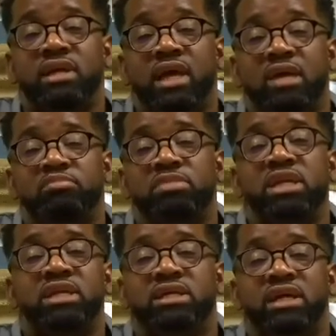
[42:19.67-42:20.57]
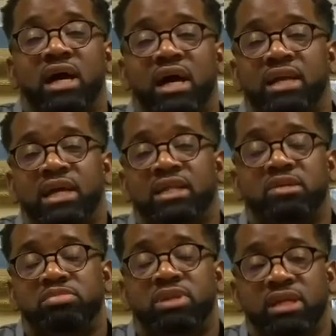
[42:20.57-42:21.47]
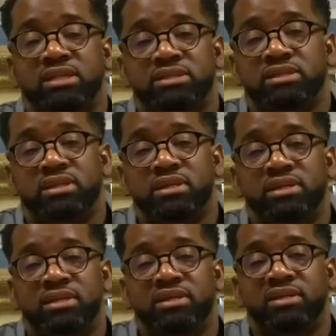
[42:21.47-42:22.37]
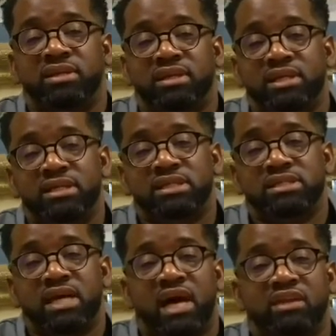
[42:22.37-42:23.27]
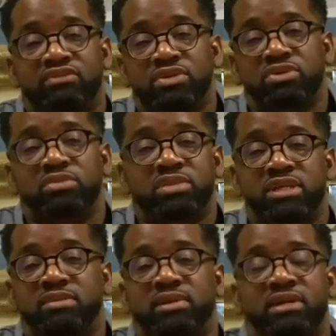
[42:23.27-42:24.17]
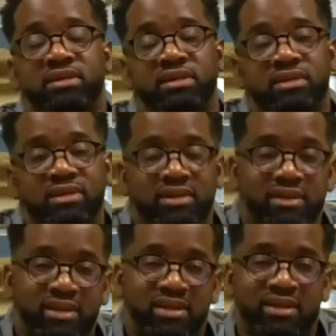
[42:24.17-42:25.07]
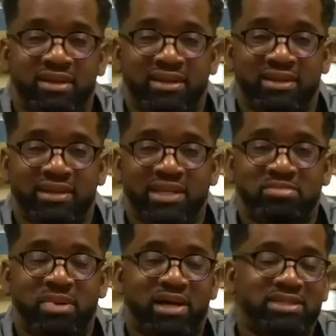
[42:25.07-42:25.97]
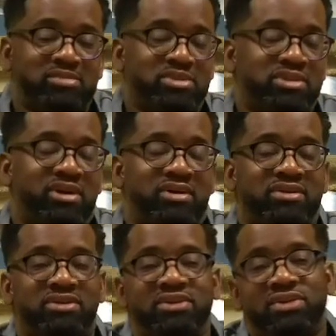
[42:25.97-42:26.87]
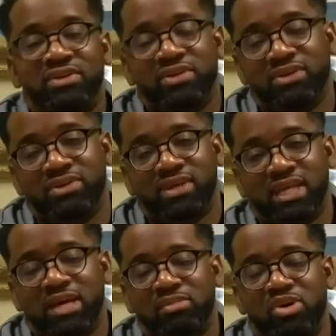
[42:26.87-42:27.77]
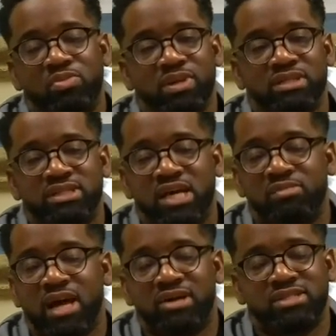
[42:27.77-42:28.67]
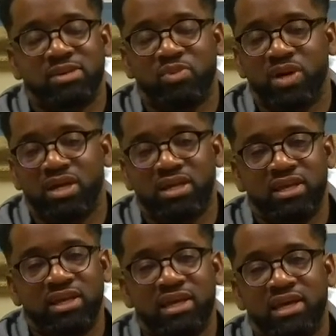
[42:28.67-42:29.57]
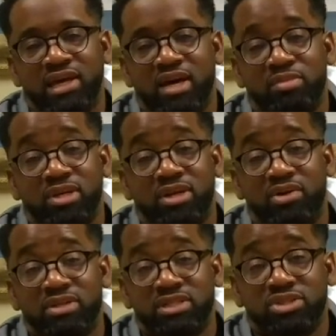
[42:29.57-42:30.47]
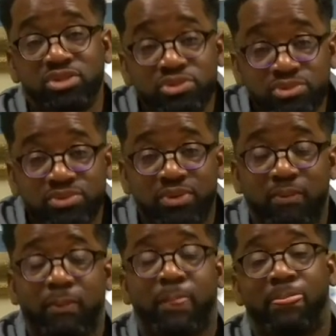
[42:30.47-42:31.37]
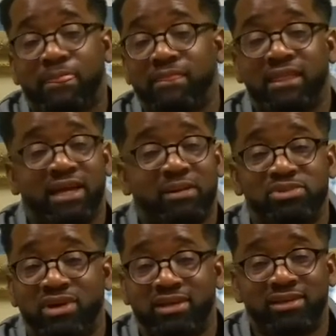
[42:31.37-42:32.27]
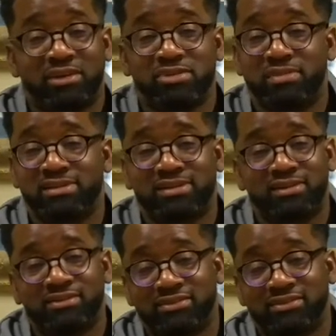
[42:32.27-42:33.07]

and meeting God at the place He designed for you to meet Him at. It's possible, y'all. And I'm hoping somehow, some way, I'm encouraging you like I'm trying to encourage myself.